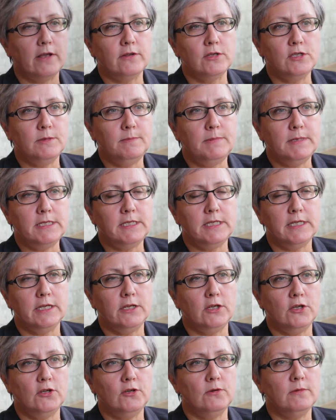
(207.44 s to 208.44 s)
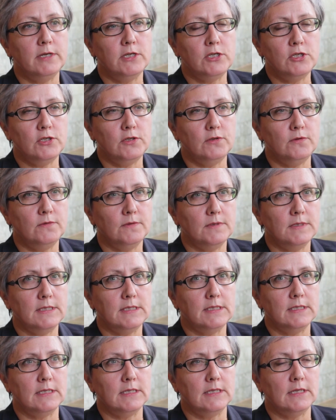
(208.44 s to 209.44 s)
LGBTQ
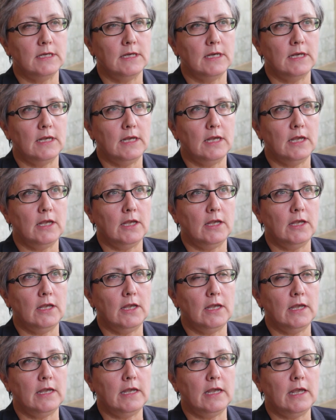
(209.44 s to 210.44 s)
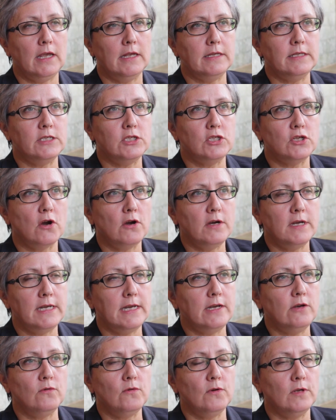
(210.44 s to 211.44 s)
issues, it started
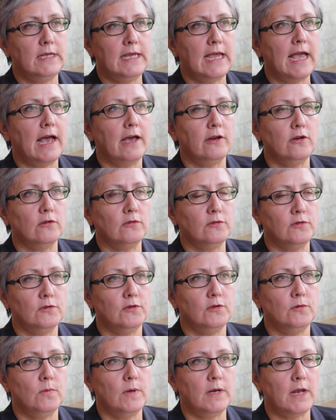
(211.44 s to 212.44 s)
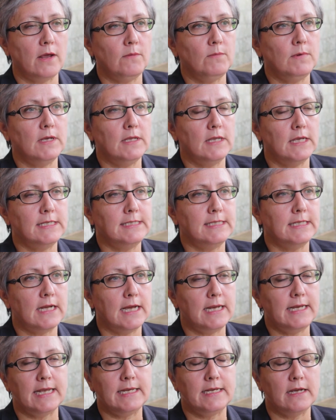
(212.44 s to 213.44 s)
in early adulthood when I realized that
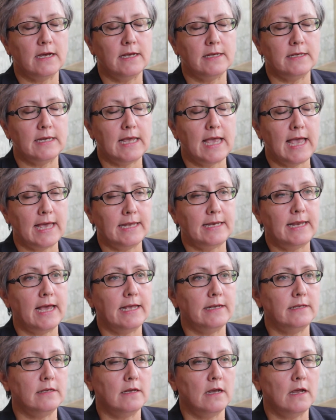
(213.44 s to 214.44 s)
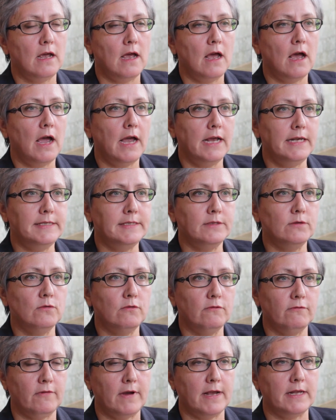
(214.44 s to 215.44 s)
I had high
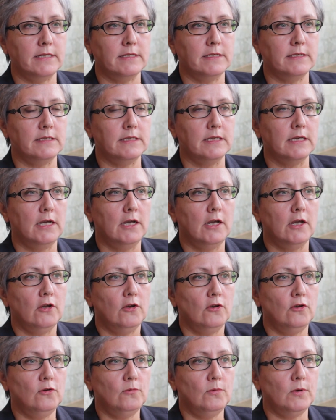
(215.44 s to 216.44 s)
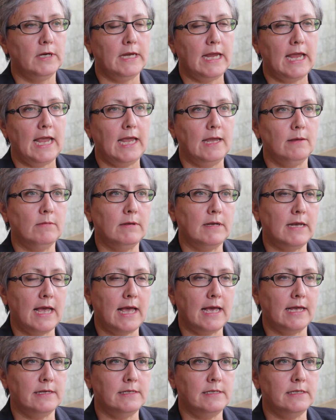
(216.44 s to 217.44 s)
school friends who were gay but
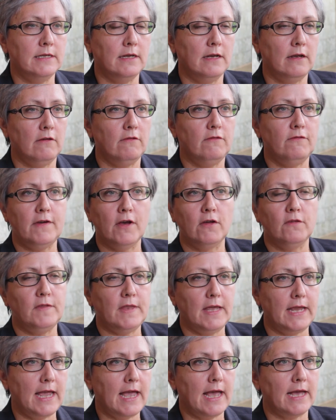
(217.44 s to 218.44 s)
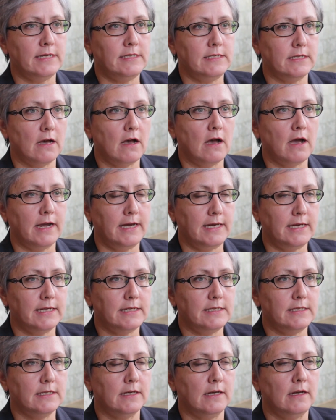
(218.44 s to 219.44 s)
had felt they had to hide
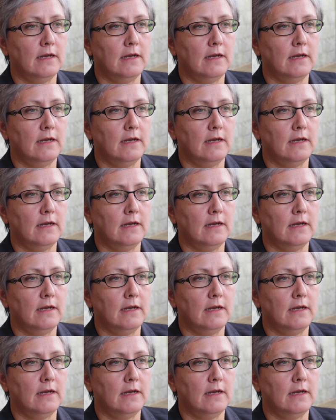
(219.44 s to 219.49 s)
it.